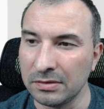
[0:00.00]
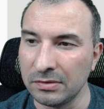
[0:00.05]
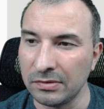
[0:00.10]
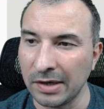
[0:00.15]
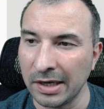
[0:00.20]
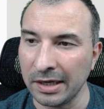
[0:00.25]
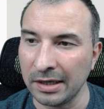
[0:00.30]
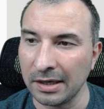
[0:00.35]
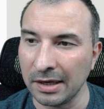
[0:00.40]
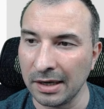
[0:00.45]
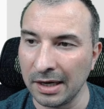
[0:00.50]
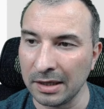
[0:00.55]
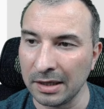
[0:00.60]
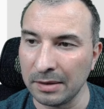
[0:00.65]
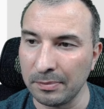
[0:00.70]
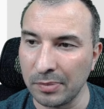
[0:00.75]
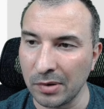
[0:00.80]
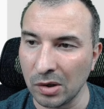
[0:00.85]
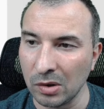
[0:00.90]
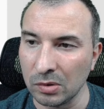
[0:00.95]
right,
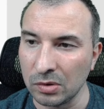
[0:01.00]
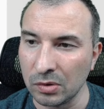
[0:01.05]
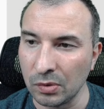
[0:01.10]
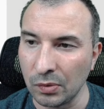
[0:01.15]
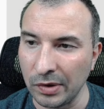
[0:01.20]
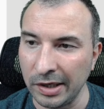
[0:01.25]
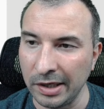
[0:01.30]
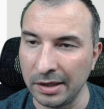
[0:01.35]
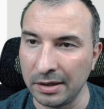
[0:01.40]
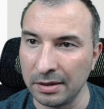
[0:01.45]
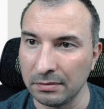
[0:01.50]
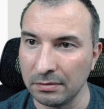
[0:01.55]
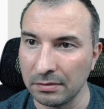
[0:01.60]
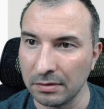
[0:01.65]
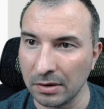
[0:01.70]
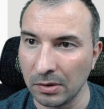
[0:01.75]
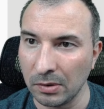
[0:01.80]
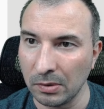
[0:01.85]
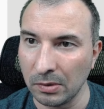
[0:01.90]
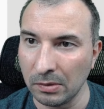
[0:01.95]
add browse read.
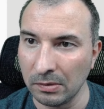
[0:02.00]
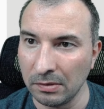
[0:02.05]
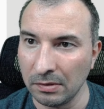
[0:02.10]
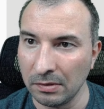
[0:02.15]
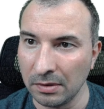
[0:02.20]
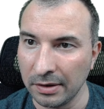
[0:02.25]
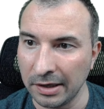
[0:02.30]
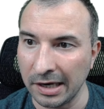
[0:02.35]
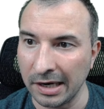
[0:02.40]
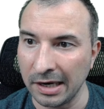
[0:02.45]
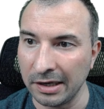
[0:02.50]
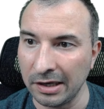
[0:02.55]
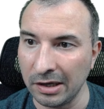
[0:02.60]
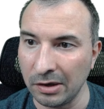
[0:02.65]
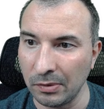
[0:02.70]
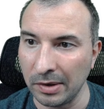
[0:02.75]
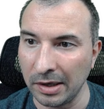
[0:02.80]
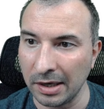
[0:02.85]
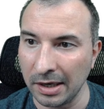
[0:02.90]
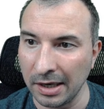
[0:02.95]
So yeah,
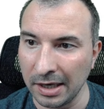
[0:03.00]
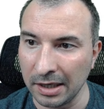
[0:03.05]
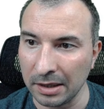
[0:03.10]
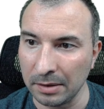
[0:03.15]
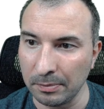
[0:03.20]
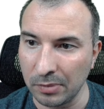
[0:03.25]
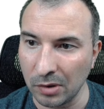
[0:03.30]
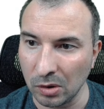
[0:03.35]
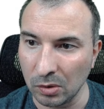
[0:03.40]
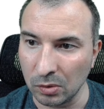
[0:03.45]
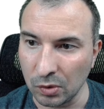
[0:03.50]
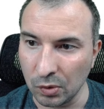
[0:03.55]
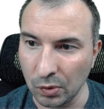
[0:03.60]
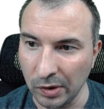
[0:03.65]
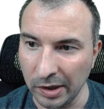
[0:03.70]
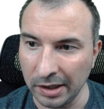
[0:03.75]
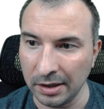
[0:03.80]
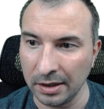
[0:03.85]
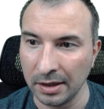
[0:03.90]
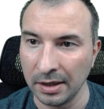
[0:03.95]
here we add browse
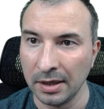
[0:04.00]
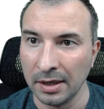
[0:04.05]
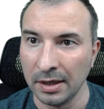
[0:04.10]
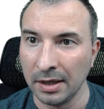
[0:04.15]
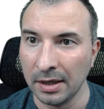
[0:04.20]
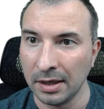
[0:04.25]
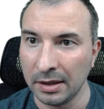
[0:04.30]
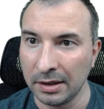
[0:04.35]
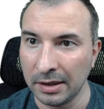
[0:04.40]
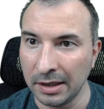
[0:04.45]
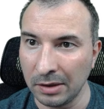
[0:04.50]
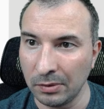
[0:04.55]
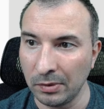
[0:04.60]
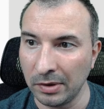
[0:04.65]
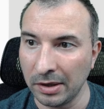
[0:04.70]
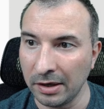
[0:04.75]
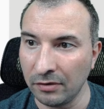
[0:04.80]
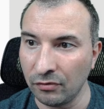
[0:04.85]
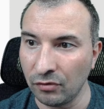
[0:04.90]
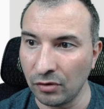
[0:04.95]
read, then
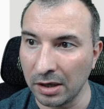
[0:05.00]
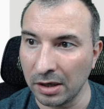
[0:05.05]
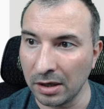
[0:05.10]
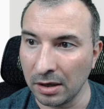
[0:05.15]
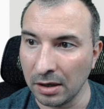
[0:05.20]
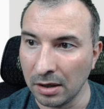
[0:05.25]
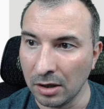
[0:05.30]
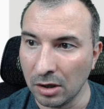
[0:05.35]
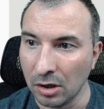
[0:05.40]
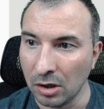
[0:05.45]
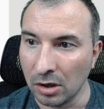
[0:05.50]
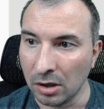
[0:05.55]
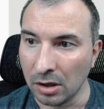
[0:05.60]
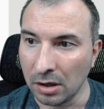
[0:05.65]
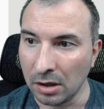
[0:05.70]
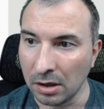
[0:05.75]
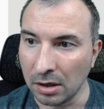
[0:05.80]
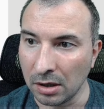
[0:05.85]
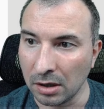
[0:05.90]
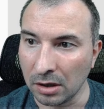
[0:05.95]
we have a
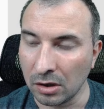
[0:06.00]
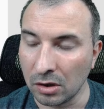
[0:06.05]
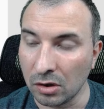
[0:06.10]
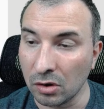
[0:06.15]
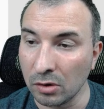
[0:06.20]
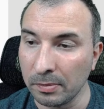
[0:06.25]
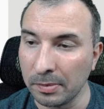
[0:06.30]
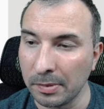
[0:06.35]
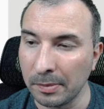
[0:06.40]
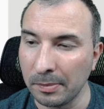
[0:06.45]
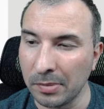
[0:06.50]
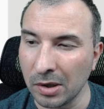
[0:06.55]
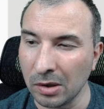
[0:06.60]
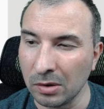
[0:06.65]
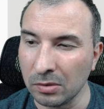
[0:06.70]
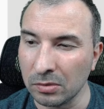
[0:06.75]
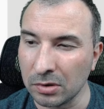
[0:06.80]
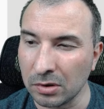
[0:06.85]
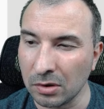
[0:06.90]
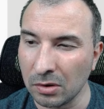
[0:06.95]
group
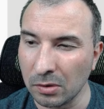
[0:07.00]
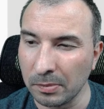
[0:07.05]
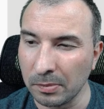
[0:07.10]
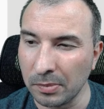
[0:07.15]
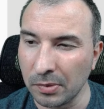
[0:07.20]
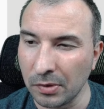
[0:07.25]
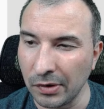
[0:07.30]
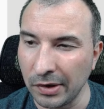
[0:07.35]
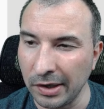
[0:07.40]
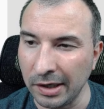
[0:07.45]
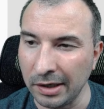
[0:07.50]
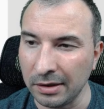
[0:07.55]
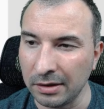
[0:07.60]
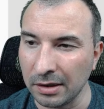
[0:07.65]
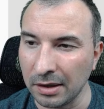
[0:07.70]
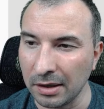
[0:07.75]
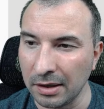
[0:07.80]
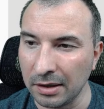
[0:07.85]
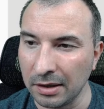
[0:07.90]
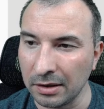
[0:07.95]
browse group read
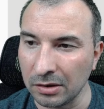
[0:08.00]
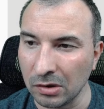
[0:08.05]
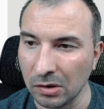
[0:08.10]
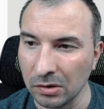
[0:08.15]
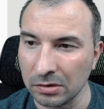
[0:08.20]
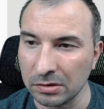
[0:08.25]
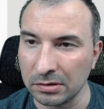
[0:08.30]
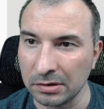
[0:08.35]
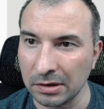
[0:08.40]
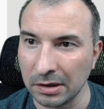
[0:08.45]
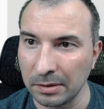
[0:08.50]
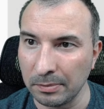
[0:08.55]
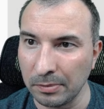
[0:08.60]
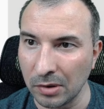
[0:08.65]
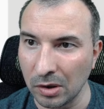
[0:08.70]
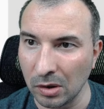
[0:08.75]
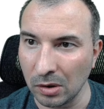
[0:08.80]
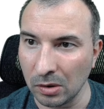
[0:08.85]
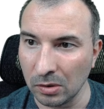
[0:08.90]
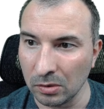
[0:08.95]
and hosted
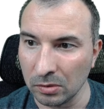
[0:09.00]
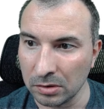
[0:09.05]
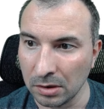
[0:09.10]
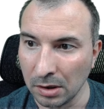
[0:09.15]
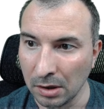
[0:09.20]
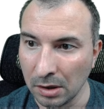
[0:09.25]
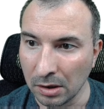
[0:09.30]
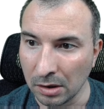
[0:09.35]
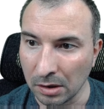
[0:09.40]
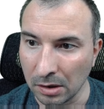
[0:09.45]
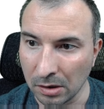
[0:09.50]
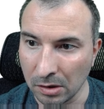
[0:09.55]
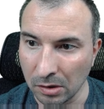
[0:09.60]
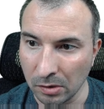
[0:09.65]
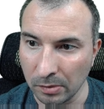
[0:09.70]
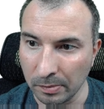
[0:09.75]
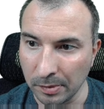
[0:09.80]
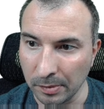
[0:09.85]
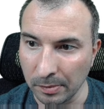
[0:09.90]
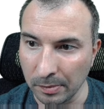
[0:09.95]
browse
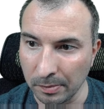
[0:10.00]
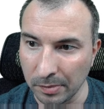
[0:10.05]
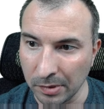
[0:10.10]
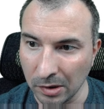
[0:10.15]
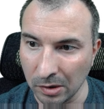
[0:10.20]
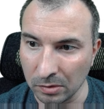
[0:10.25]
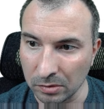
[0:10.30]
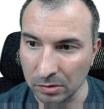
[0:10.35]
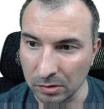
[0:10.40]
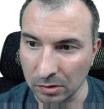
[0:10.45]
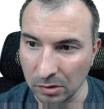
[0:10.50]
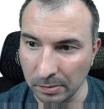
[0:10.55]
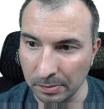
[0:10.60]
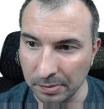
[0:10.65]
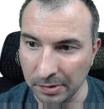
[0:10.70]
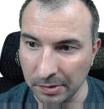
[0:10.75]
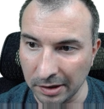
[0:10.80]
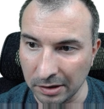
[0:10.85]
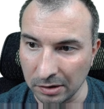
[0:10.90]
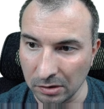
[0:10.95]
group
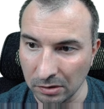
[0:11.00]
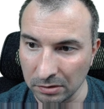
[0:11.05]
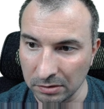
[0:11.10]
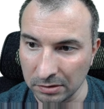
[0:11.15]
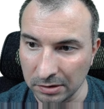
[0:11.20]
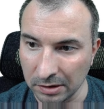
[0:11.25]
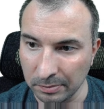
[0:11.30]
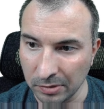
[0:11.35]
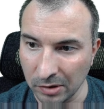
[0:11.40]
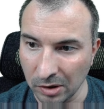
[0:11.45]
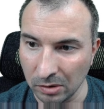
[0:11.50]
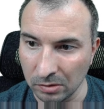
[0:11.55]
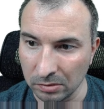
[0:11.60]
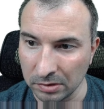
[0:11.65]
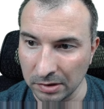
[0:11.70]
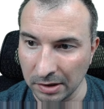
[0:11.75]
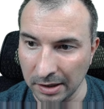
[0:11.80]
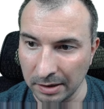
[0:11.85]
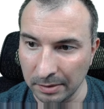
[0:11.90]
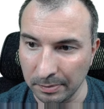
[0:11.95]
read hosted
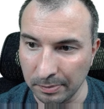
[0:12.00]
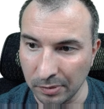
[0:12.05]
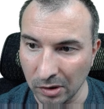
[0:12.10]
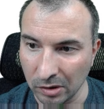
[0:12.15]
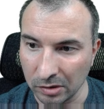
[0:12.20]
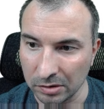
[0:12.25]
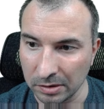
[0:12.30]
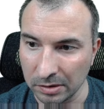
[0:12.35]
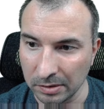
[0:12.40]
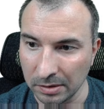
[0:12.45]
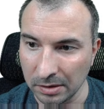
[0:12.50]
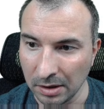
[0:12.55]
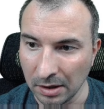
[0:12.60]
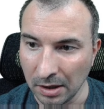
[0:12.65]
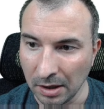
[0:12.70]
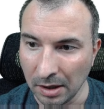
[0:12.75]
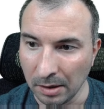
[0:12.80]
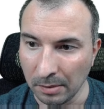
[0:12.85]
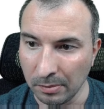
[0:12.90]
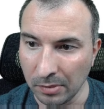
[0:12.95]
browse, and proxy
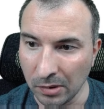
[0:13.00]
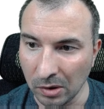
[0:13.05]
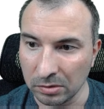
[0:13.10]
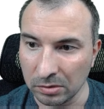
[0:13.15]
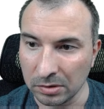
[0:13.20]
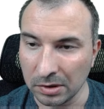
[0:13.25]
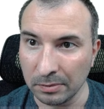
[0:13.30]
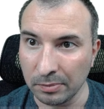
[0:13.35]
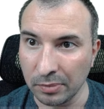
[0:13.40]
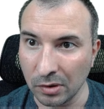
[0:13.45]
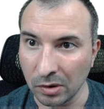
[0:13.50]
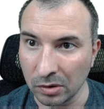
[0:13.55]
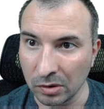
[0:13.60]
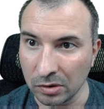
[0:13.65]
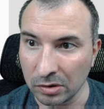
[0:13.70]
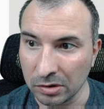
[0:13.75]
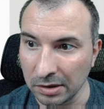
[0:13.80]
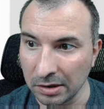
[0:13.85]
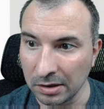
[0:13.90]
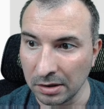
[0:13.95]
browse and
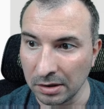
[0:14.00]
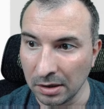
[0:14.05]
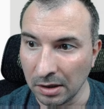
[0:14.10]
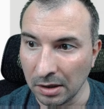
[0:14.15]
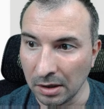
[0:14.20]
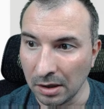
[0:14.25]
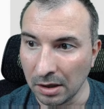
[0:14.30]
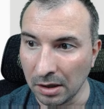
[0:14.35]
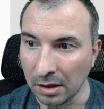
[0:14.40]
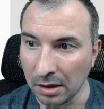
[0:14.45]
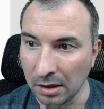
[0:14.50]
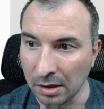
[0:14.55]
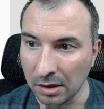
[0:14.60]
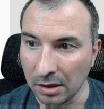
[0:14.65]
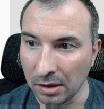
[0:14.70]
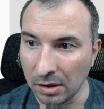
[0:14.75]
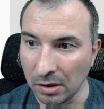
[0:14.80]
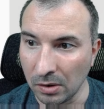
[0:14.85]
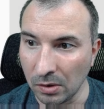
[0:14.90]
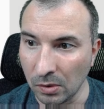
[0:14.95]
proxy
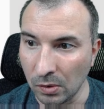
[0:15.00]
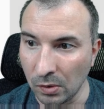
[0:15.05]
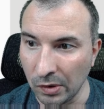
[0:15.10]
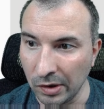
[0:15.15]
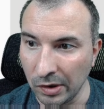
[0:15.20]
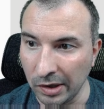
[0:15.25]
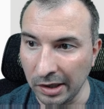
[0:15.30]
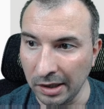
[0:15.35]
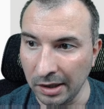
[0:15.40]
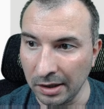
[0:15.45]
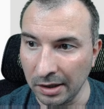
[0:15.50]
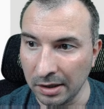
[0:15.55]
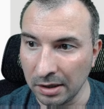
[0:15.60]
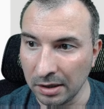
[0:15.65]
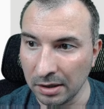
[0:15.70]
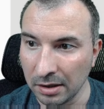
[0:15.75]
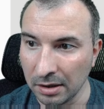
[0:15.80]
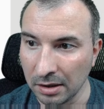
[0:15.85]
read.